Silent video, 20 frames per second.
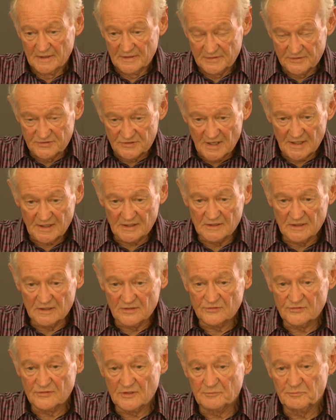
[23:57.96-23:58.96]
The second
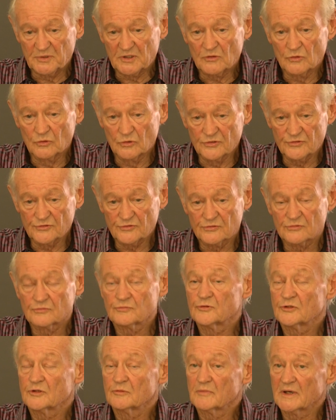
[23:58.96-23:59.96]
is that because
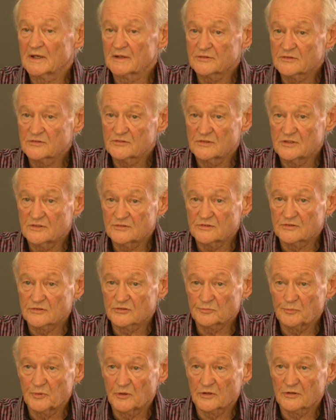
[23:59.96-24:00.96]
foot and mouth disease in
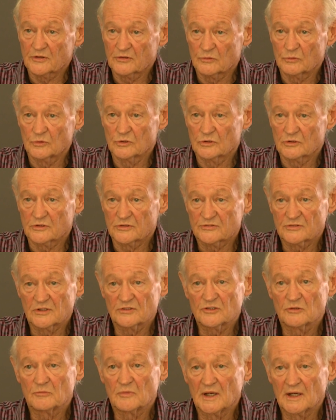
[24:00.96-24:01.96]
this part of the world is
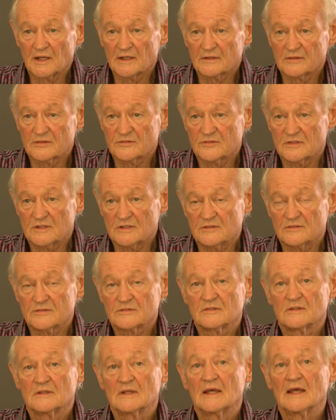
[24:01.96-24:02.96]
such a mild
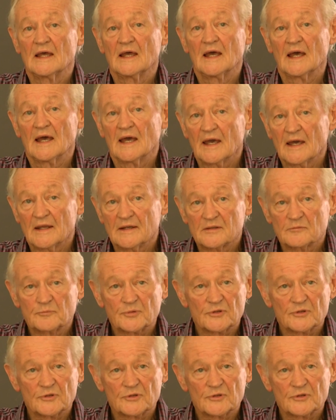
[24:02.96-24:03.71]
disease and it